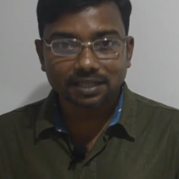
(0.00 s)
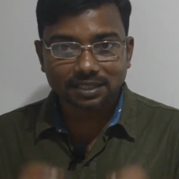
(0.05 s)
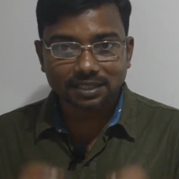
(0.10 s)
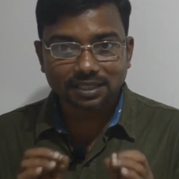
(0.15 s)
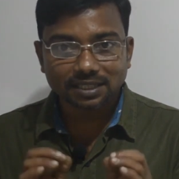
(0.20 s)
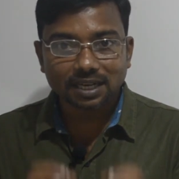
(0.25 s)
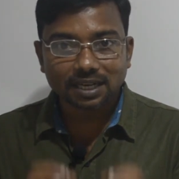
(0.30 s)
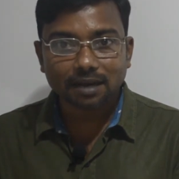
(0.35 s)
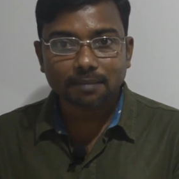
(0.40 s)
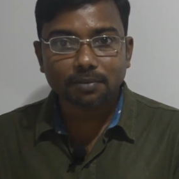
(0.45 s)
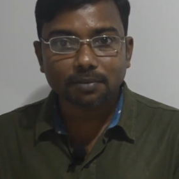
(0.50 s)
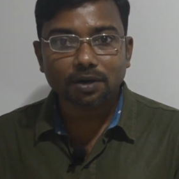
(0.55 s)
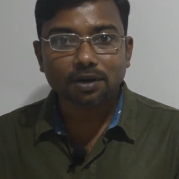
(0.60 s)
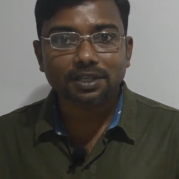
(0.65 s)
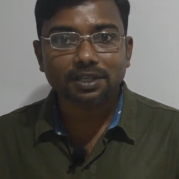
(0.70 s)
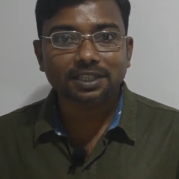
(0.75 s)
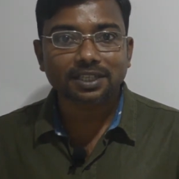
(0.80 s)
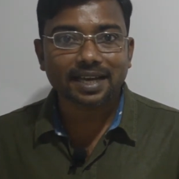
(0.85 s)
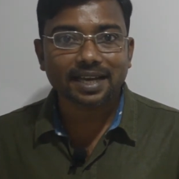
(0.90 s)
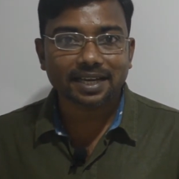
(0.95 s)

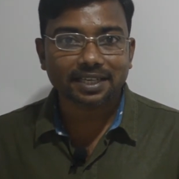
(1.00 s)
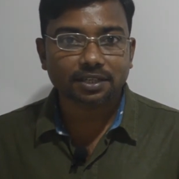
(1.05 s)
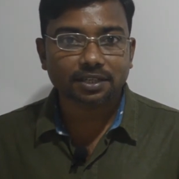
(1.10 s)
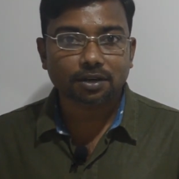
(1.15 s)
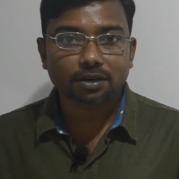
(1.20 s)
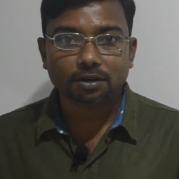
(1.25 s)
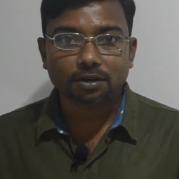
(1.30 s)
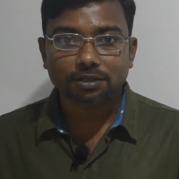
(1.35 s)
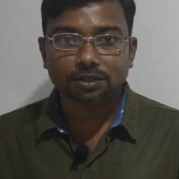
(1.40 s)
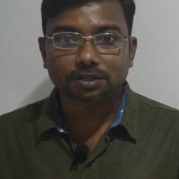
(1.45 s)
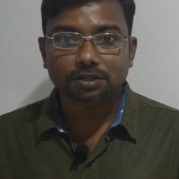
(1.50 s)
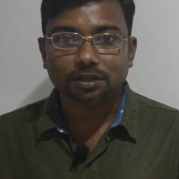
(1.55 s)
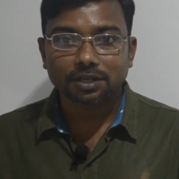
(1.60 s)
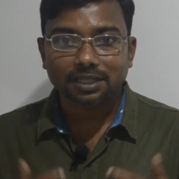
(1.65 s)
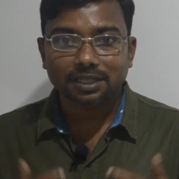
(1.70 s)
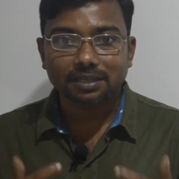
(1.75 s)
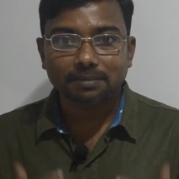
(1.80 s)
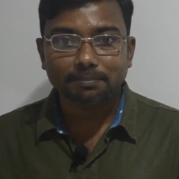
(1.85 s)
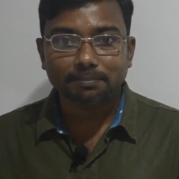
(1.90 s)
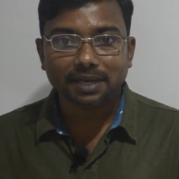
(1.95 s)
subordinate clause or
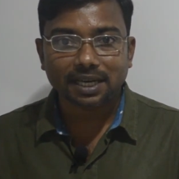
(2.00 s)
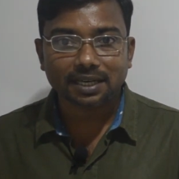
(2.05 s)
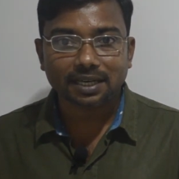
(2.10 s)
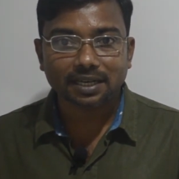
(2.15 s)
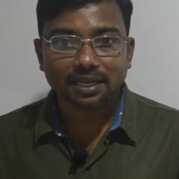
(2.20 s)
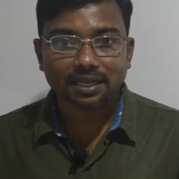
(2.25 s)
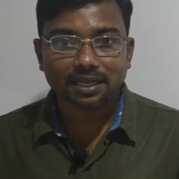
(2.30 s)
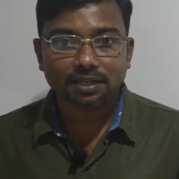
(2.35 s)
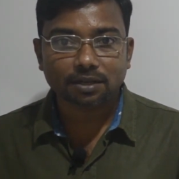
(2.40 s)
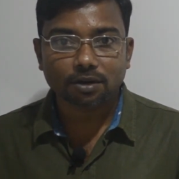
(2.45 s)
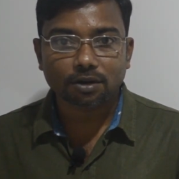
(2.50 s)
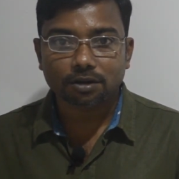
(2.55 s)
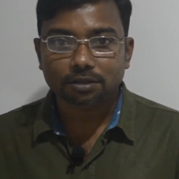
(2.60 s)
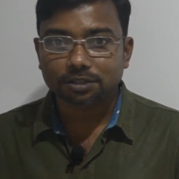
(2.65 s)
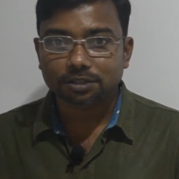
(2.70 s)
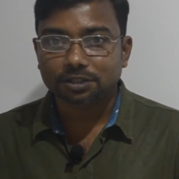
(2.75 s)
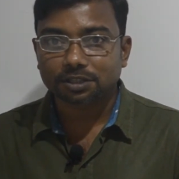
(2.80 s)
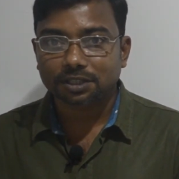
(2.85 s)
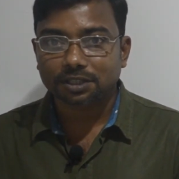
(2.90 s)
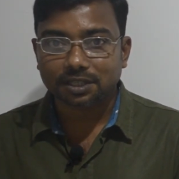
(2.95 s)
dependent
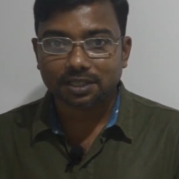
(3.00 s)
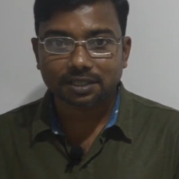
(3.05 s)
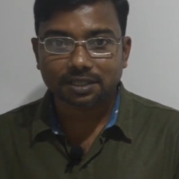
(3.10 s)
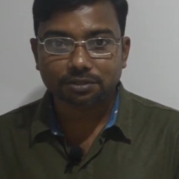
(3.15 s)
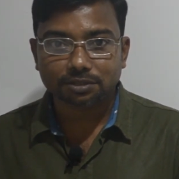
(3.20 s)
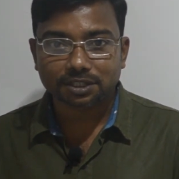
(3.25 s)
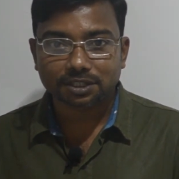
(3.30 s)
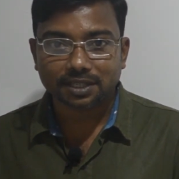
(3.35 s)
clause to introduce